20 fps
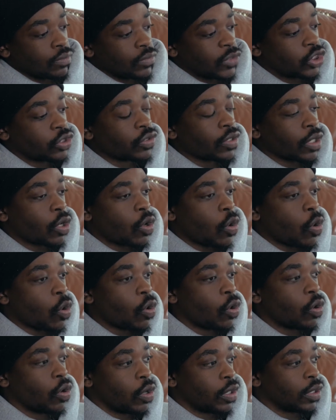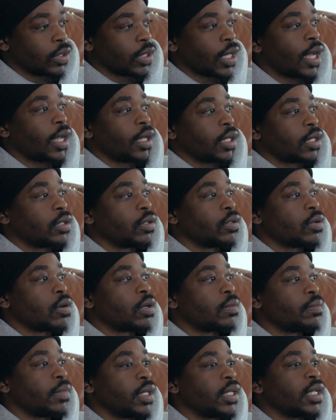to the core, like, you know
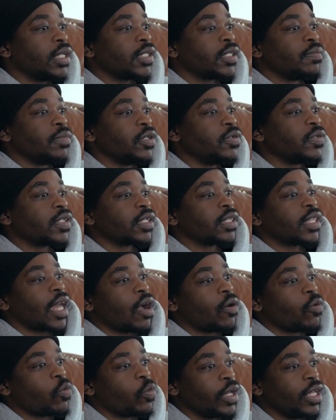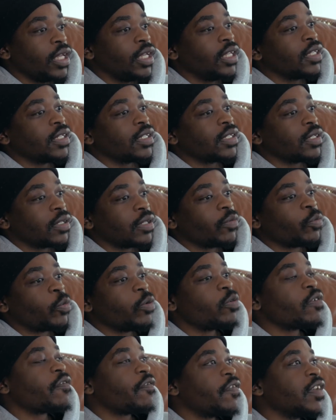what I mean? It's music that we
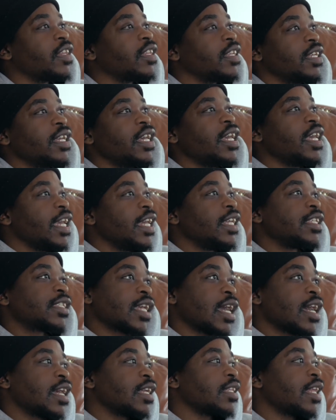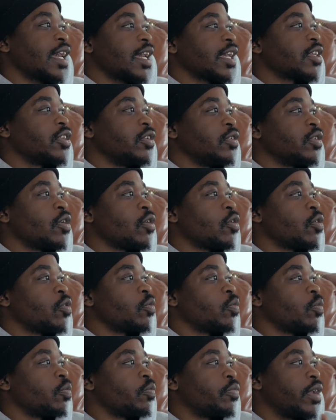were feeling. It's kind of like, you
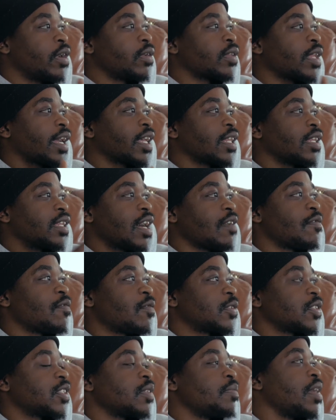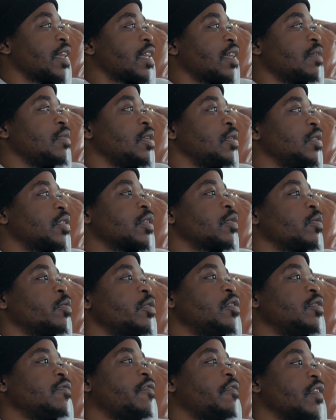know, there are like levels to making music. When
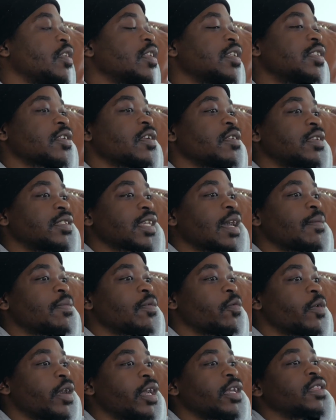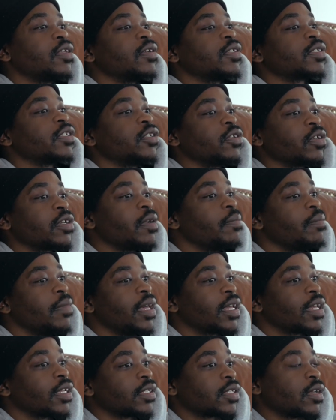you feel a certain type of way, you're gonna
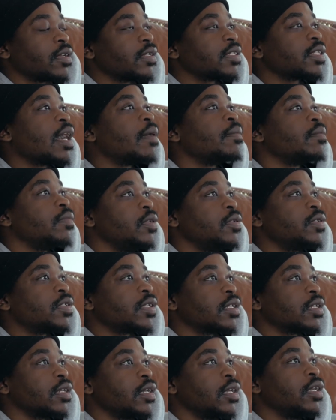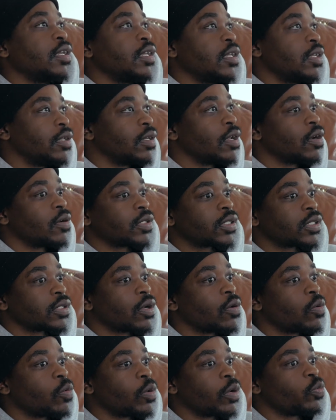make a certain type of music, you know.
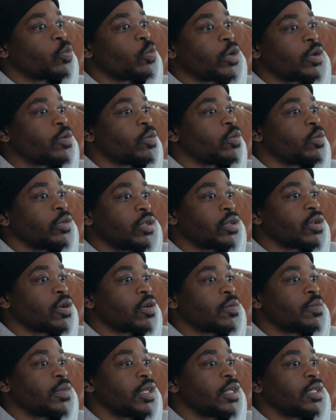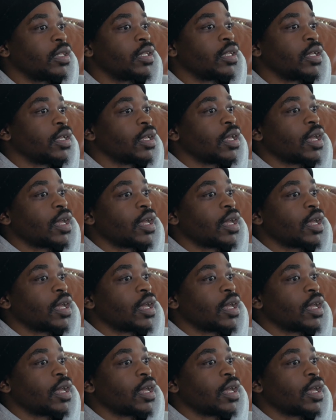So when we, you know what I mean,